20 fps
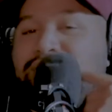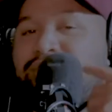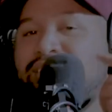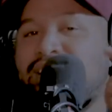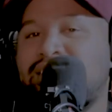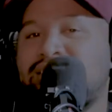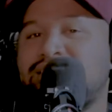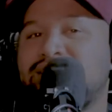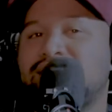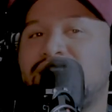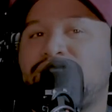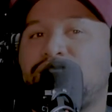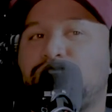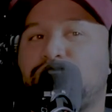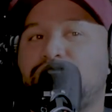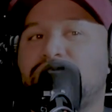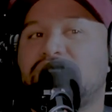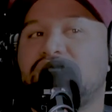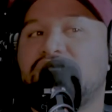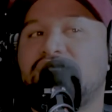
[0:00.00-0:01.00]
that's never
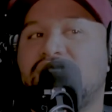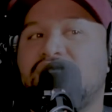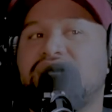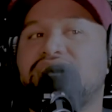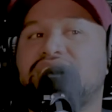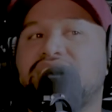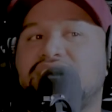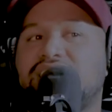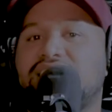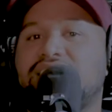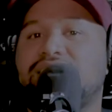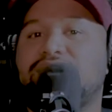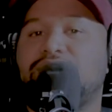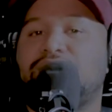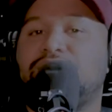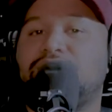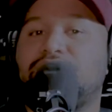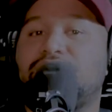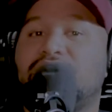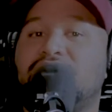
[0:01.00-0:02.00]
really educated
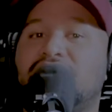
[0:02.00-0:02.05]
on.